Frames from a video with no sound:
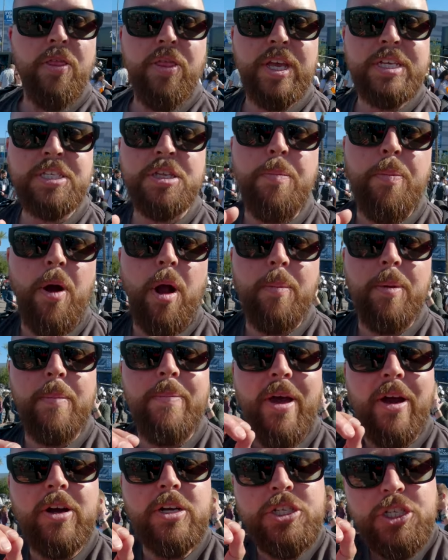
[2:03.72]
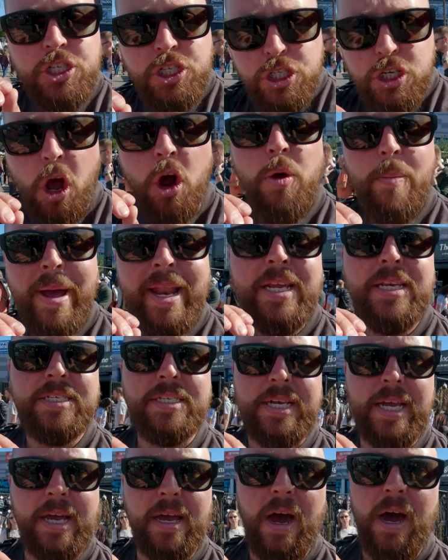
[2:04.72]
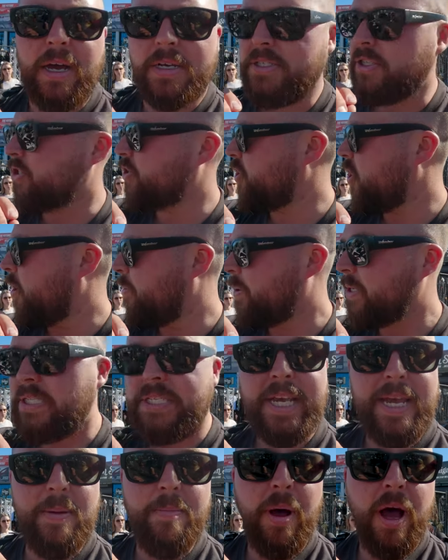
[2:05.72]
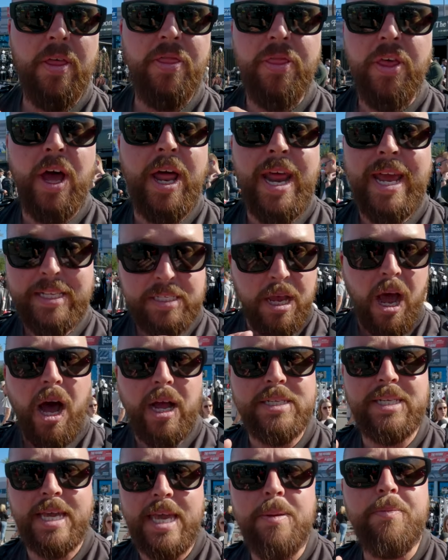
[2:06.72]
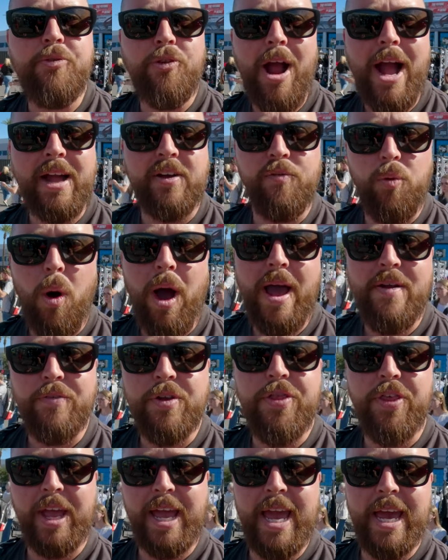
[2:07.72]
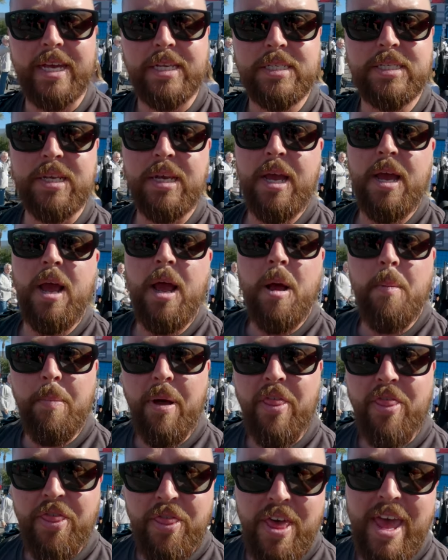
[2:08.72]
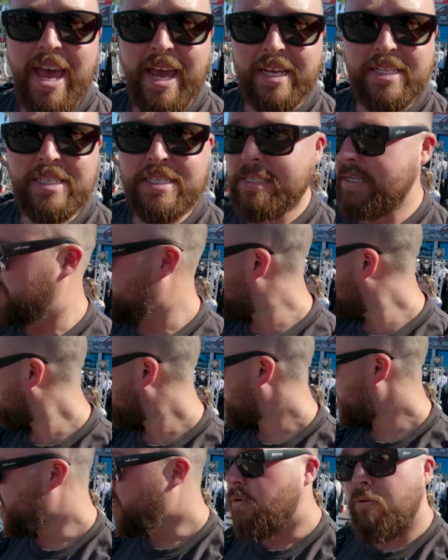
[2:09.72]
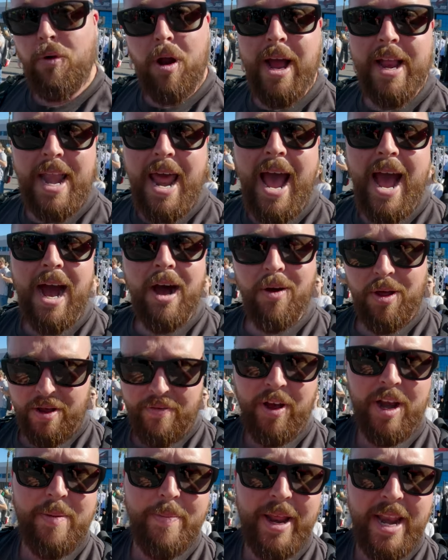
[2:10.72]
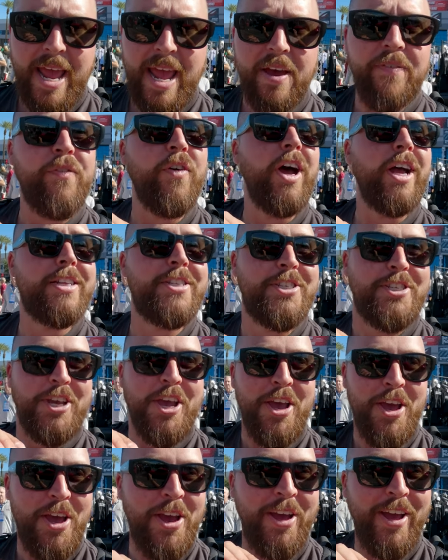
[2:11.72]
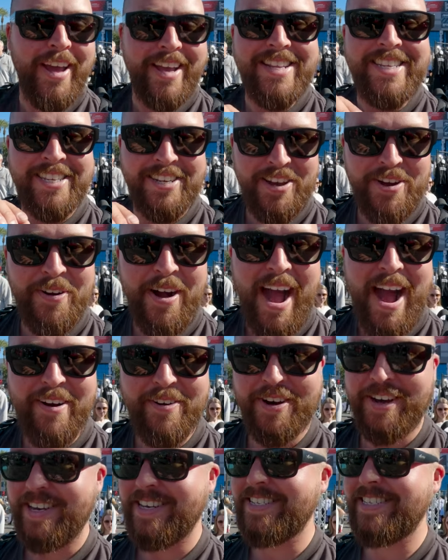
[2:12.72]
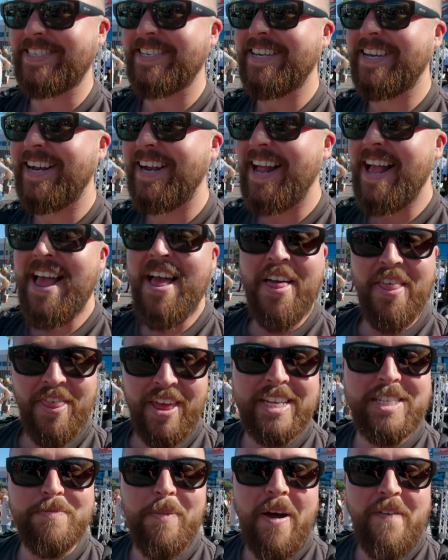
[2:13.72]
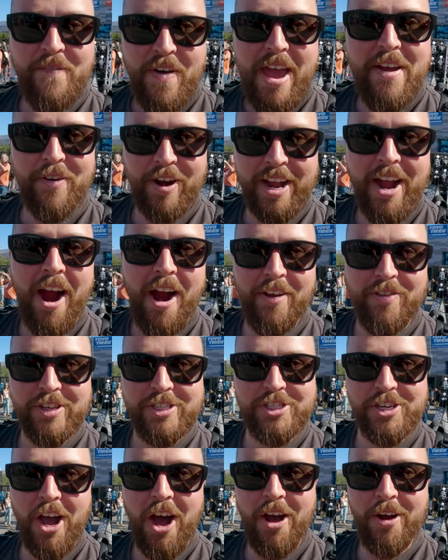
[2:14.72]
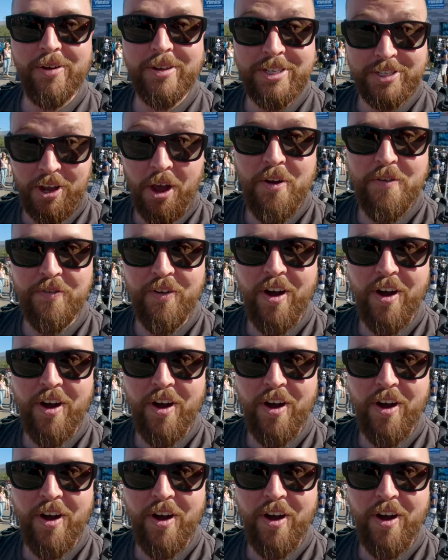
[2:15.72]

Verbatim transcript: This is the problem. There are so many sick cars that show up at SEMA that it's hard to keep track of what everything is. But this, right now, and I've only been here for two hours. This is my favorite car of the show so